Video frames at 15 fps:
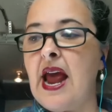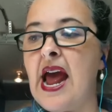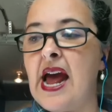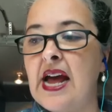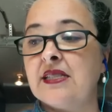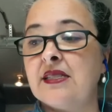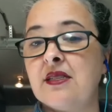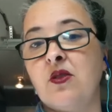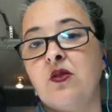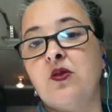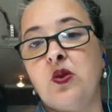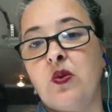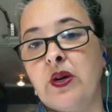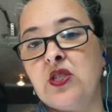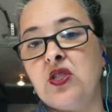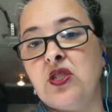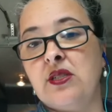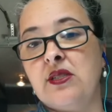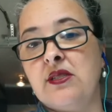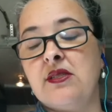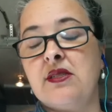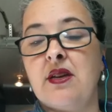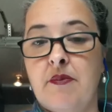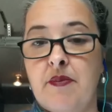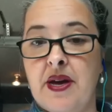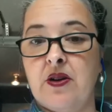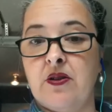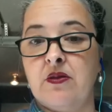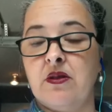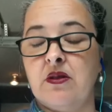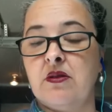ask those questions about